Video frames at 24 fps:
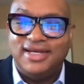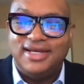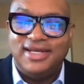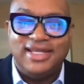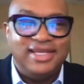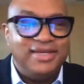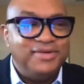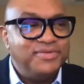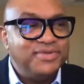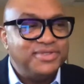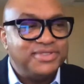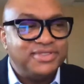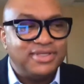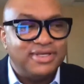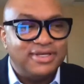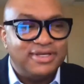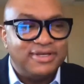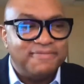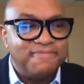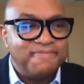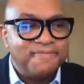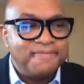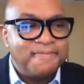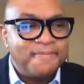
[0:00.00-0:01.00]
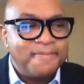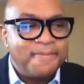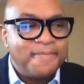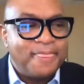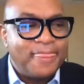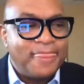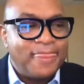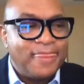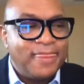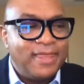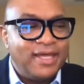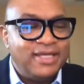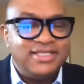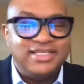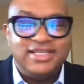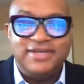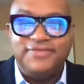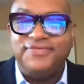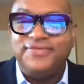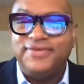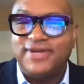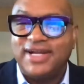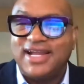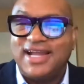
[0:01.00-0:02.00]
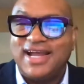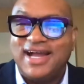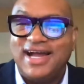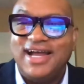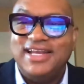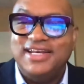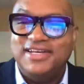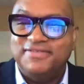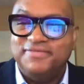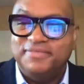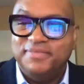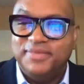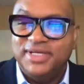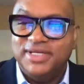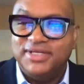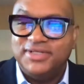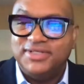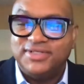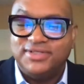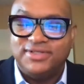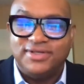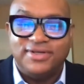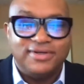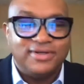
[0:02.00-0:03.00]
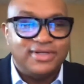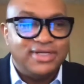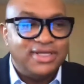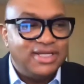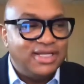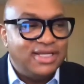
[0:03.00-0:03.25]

he was a different kind of minister.